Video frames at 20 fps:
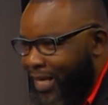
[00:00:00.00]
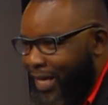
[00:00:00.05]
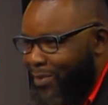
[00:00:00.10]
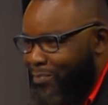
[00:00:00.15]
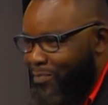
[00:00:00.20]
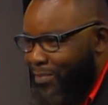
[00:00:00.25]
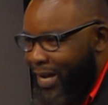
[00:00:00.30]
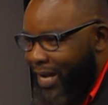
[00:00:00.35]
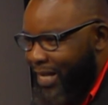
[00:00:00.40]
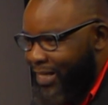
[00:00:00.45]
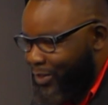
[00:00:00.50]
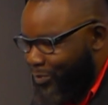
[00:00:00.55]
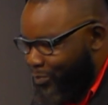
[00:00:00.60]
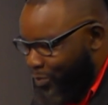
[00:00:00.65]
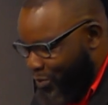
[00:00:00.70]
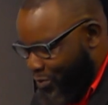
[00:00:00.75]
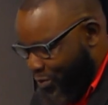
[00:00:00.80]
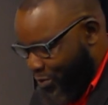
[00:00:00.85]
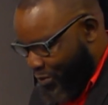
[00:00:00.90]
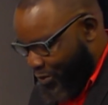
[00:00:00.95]
And Miles
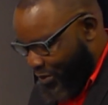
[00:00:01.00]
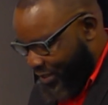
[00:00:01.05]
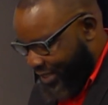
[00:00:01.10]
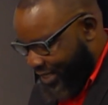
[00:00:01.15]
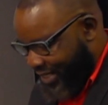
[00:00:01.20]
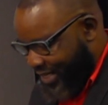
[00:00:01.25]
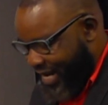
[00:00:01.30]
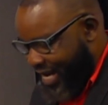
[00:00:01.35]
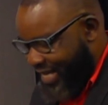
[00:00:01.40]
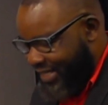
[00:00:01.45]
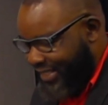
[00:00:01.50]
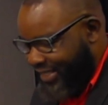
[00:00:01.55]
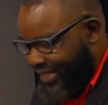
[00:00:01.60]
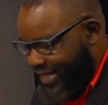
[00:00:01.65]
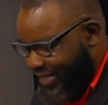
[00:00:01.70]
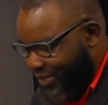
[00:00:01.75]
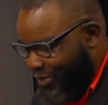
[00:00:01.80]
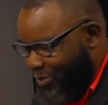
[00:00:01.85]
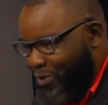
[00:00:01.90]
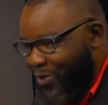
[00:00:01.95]
Monroe looked at her and
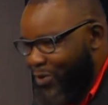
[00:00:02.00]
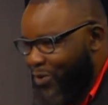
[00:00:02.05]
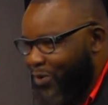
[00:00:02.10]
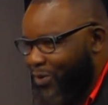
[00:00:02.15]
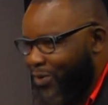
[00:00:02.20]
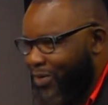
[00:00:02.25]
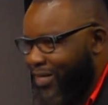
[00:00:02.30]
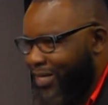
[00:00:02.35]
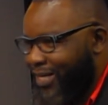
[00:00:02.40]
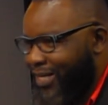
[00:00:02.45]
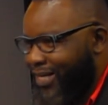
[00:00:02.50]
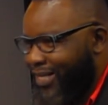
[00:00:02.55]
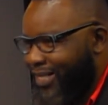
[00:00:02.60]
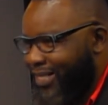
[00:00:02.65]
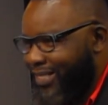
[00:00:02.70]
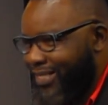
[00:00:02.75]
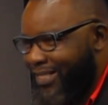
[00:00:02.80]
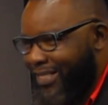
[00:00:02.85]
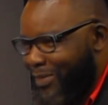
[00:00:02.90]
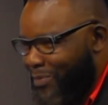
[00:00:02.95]
says, no,
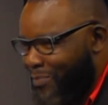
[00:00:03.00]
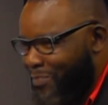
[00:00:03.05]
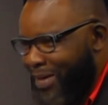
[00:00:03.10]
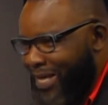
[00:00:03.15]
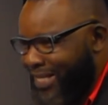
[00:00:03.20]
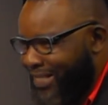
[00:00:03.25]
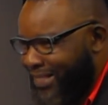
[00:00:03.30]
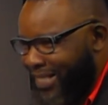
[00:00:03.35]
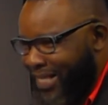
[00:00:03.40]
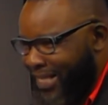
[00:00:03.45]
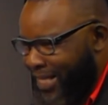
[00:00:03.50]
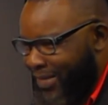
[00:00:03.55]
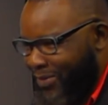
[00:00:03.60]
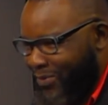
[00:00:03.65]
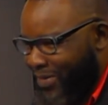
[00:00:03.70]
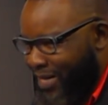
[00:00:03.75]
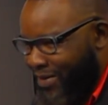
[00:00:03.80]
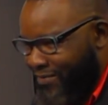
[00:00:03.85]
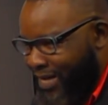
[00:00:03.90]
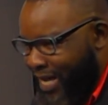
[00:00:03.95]
this is the best thing that
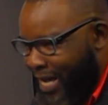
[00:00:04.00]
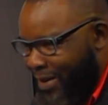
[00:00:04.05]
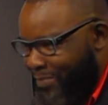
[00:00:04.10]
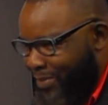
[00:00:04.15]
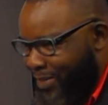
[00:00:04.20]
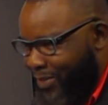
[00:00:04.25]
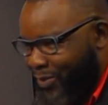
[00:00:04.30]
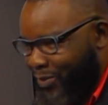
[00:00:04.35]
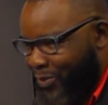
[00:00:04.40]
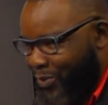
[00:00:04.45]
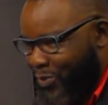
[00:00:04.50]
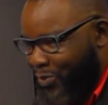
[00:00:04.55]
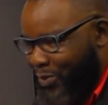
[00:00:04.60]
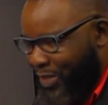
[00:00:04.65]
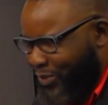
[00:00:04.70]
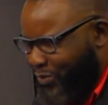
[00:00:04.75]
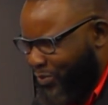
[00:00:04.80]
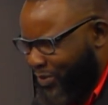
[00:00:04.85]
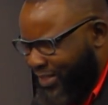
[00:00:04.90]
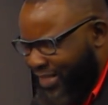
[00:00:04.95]
could ever happen to you.
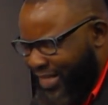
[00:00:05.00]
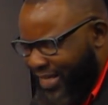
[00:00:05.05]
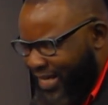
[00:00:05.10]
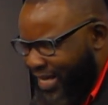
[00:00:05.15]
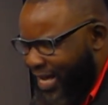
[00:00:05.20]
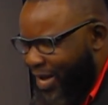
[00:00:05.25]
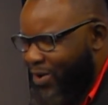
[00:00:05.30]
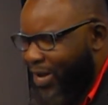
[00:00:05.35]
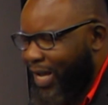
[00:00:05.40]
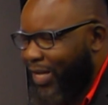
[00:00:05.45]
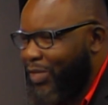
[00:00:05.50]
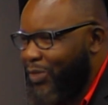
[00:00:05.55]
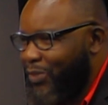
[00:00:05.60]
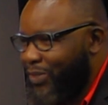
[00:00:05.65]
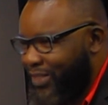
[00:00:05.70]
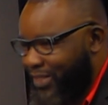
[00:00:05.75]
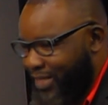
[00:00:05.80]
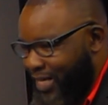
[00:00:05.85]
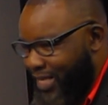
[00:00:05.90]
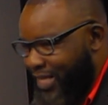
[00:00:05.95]
And she was thinking, how can you
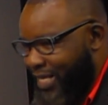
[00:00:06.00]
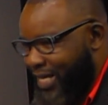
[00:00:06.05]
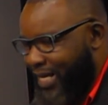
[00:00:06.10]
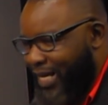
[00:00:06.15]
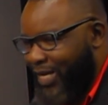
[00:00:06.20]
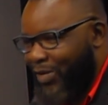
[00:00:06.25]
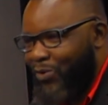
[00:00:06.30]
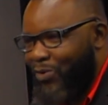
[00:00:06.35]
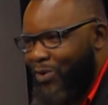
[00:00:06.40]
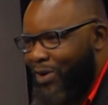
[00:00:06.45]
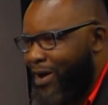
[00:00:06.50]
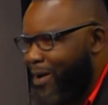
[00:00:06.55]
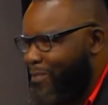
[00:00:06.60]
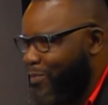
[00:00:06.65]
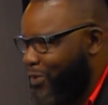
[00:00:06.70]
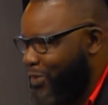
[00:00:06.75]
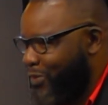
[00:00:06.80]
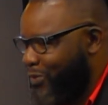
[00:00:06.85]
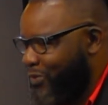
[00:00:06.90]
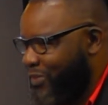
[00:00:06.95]
say that? I don't know how
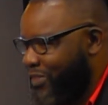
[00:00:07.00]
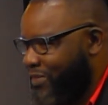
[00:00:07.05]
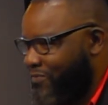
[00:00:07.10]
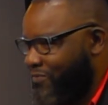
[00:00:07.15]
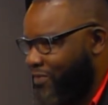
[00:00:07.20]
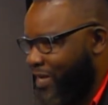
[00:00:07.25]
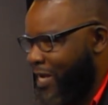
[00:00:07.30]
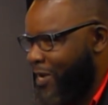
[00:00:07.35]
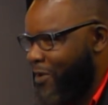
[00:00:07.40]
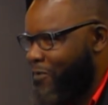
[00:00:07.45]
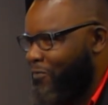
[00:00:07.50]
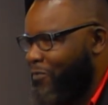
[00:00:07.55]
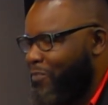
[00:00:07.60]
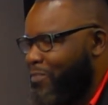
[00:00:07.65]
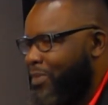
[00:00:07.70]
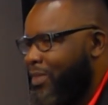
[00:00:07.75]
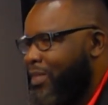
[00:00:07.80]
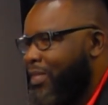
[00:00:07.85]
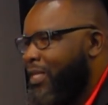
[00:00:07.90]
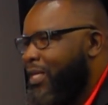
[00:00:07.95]
I'm going to survive.
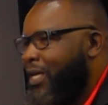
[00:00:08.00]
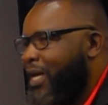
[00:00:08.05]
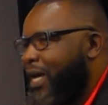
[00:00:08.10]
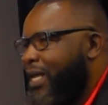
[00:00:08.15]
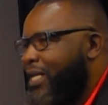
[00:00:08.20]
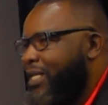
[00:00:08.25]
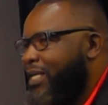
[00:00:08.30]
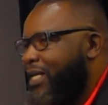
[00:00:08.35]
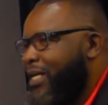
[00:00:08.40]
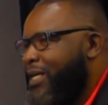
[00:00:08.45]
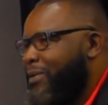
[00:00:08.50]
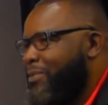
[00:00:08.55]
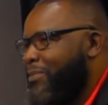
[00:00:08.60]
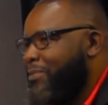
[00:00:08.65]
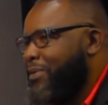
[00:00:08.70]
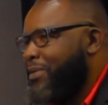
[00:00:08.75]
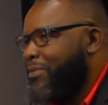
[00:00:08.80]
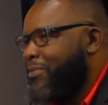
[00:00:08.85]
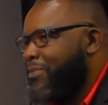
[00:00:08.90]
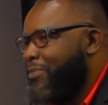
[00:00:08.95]
And the
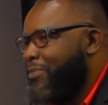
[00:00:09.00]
